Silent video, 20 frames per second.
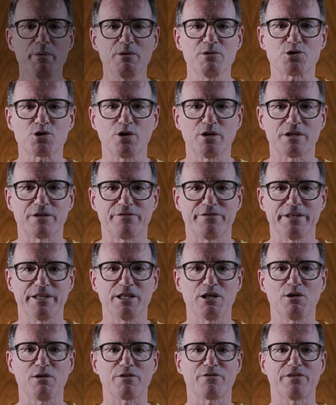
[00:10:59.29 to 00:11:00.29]
you enjoyed the
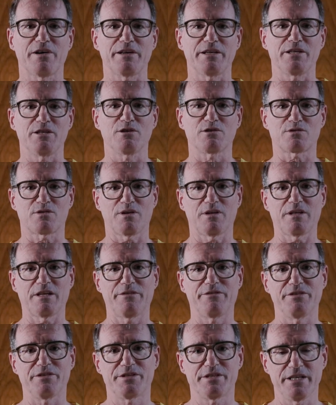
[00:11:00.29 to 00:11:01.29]
video and found it useful.
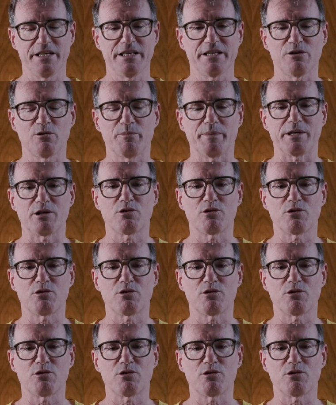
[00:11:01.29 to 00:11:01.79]
If you did, it would be